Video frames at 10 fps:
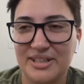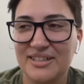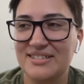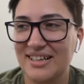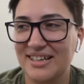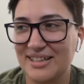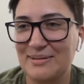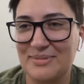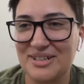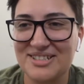We can talk
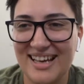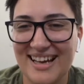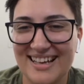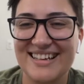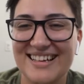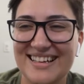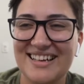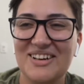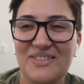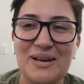numbers. Yeah.
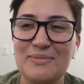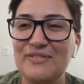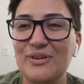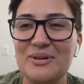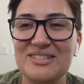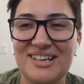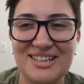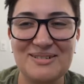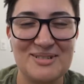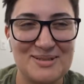Wait, before we talk
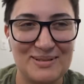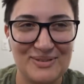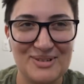numbers,